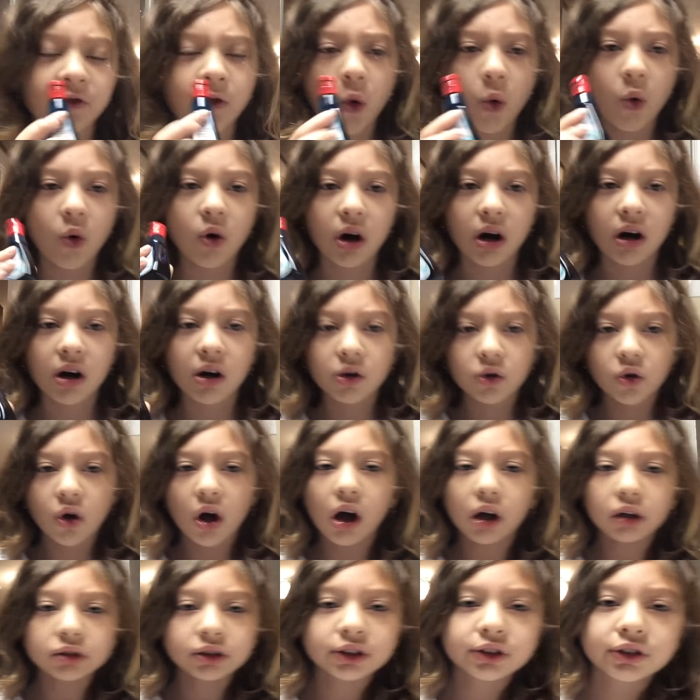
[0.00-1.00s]
4
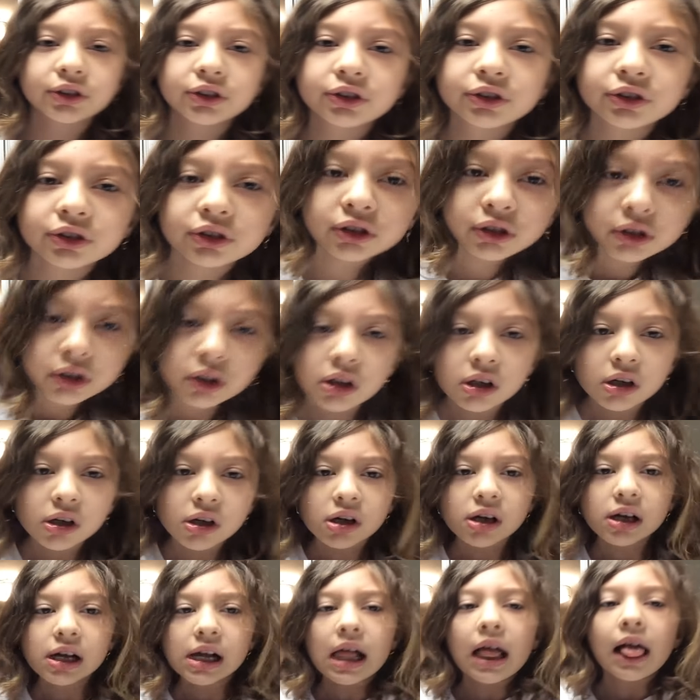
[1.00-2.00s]
dots.
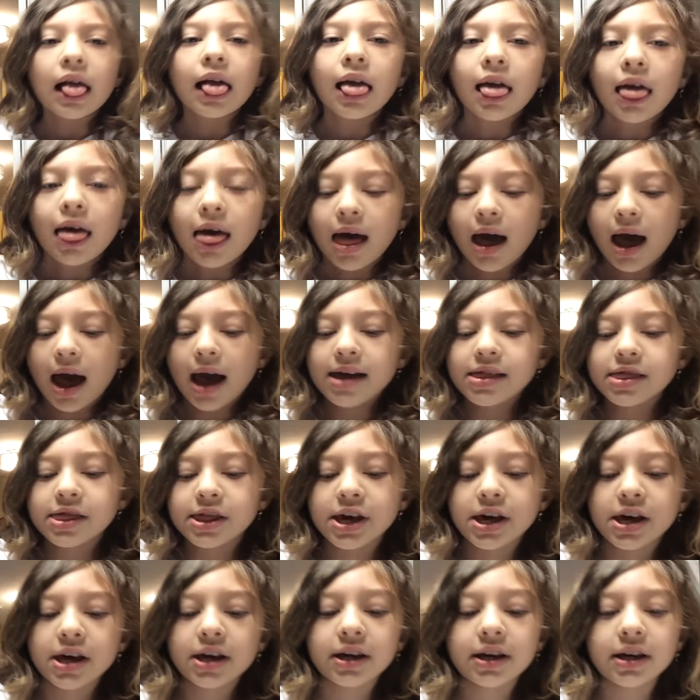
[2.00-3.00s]
I
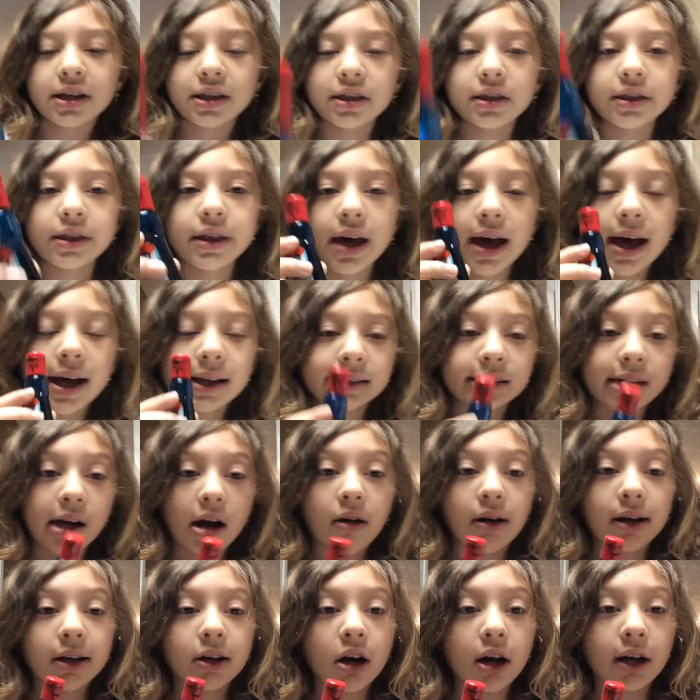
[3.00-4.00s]
think that's
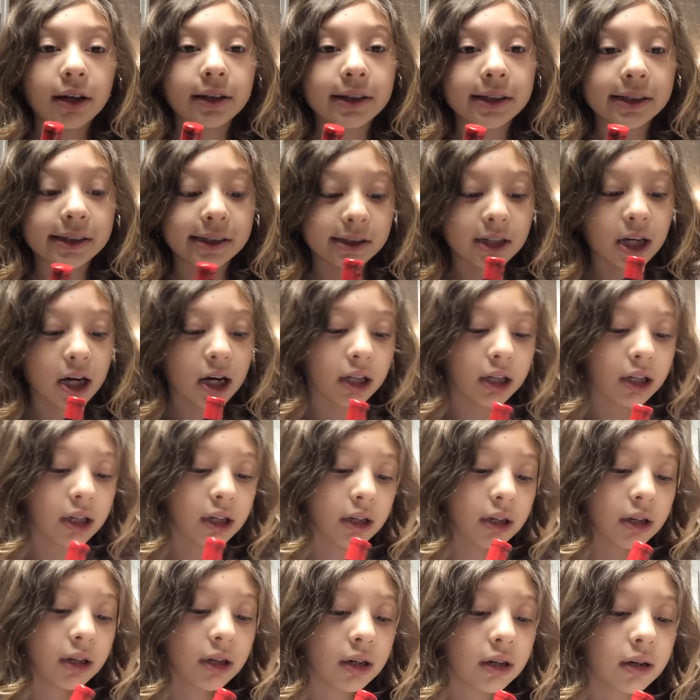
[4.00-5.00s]
how I got this
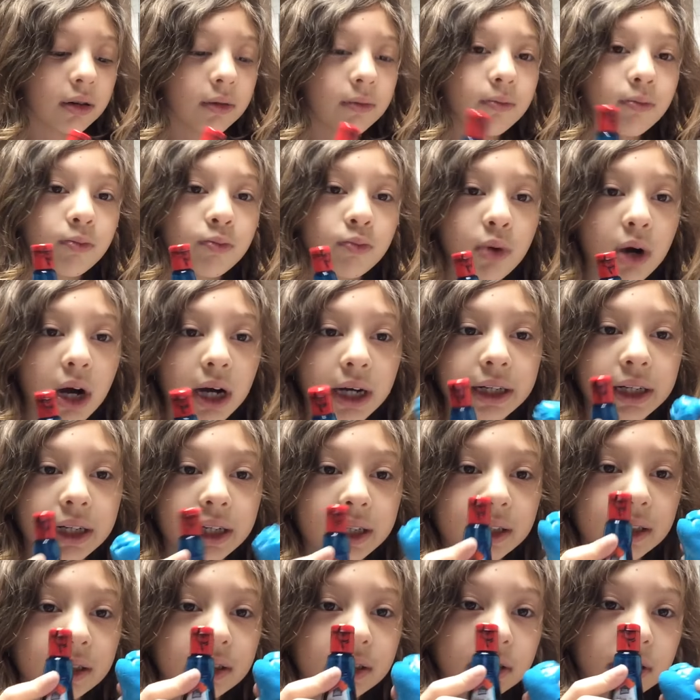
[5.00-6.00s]
color, by
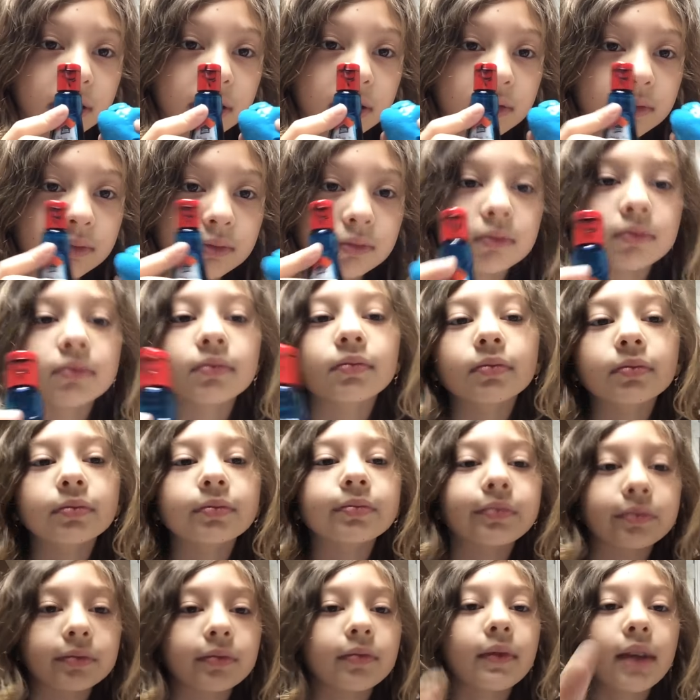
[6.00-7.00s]

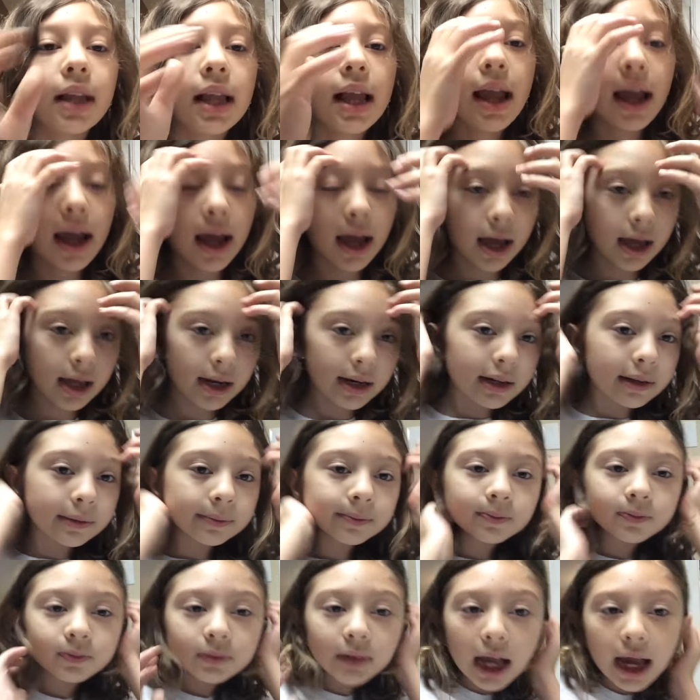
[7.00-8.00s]
this. And
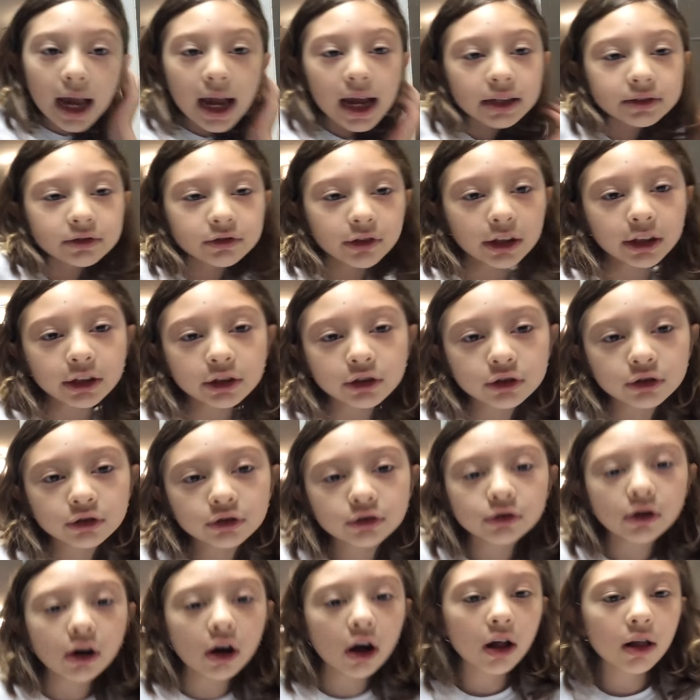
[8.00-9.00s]
very
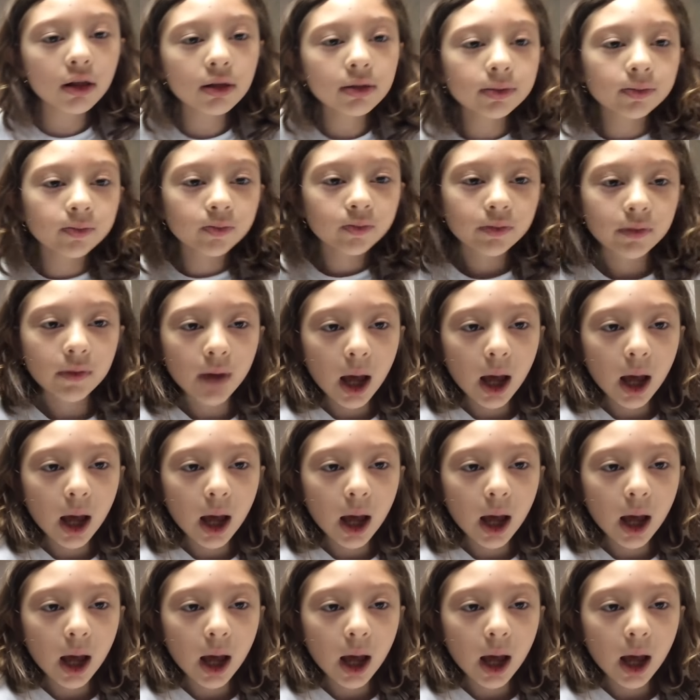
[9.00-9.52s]
cool.